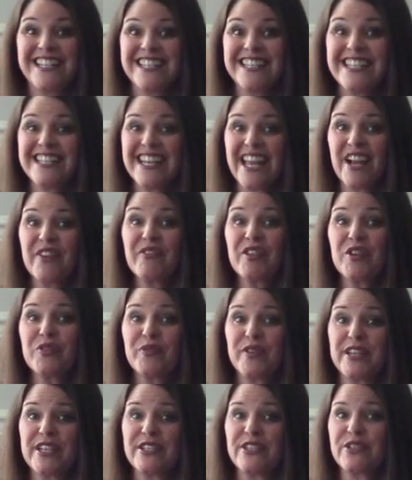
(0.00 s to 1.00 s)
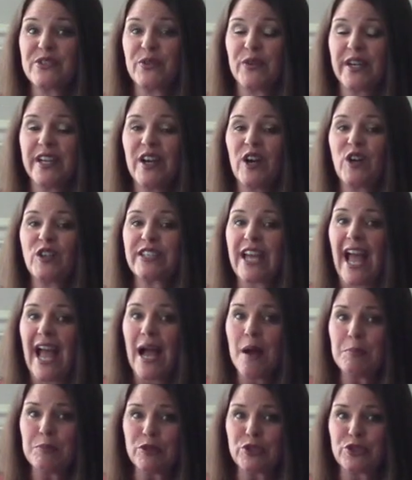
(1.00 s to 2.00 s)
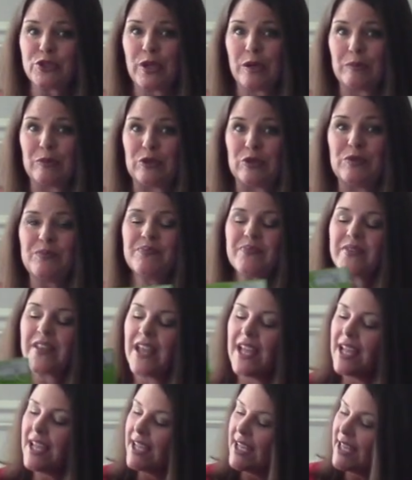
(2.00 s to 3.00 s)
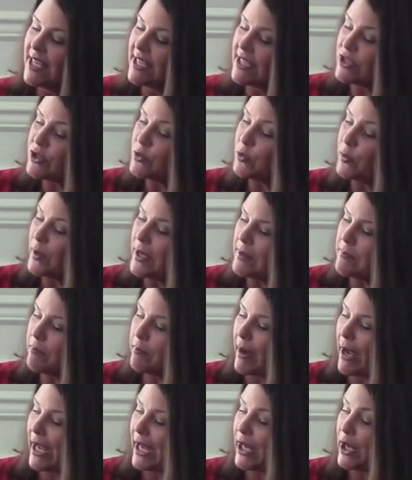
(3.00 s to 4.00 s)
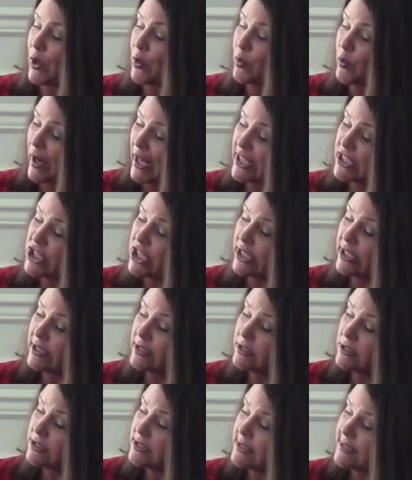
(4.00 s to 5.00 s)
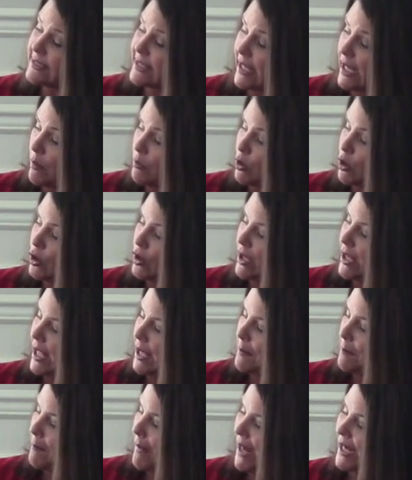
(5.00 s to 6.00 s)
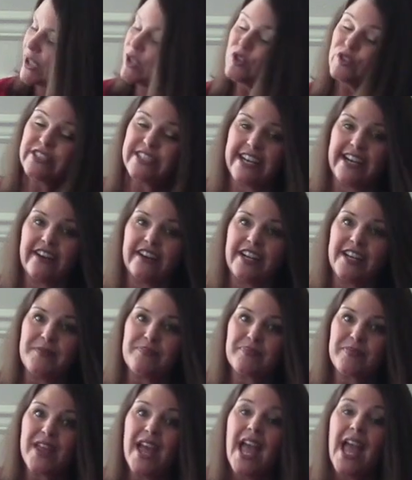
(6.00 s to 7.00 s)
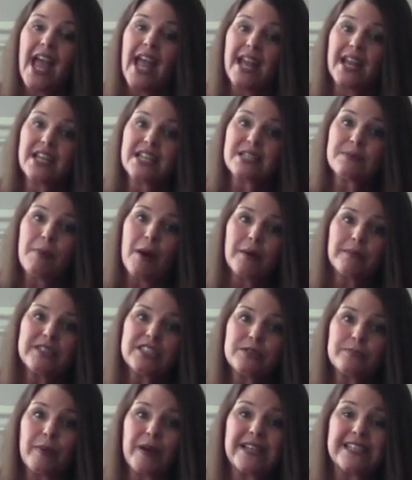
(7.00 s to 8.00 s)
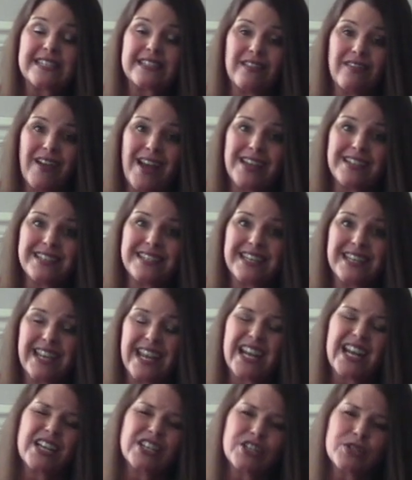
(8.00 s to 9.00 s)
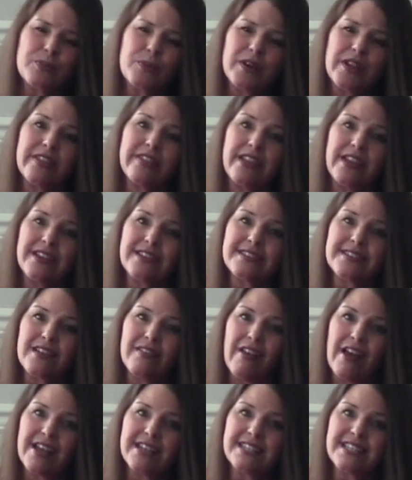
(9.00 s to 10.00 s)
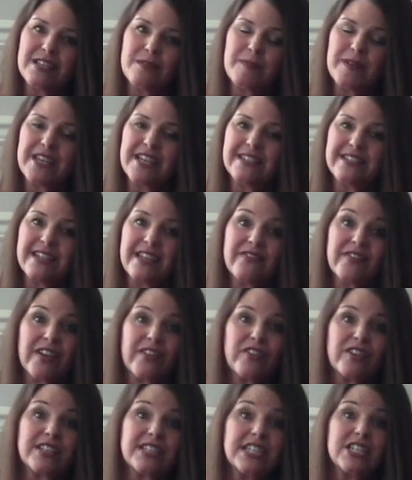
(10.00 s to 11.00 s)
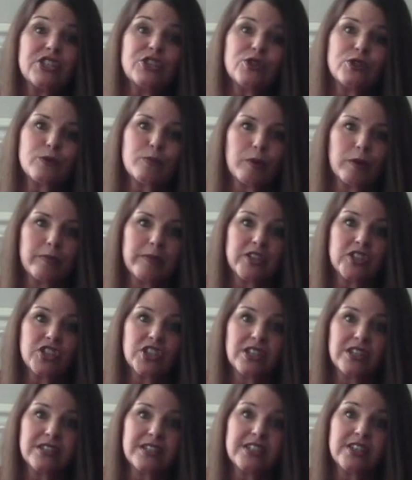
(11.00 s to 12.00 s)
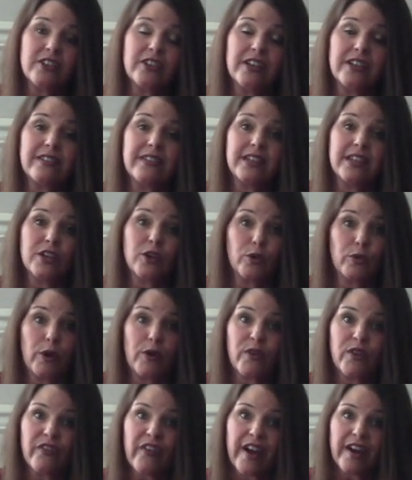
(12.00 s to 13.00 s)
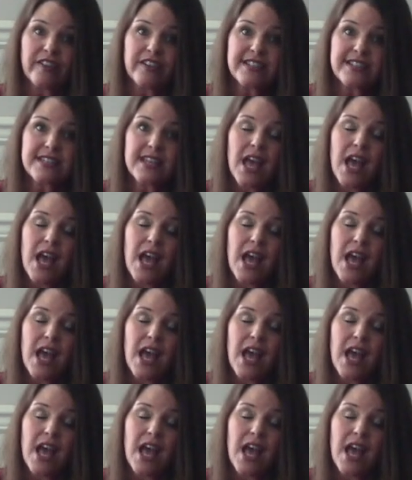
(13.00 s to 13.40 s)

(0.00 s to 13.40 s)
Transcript: today I'm going to read a story called Apple Trouble. It's written by Ragnhild Skammel and Michael Terry, and it's published by Scholastic. And I just want to thank Scholastic because they've given teachers permission during the coronavirus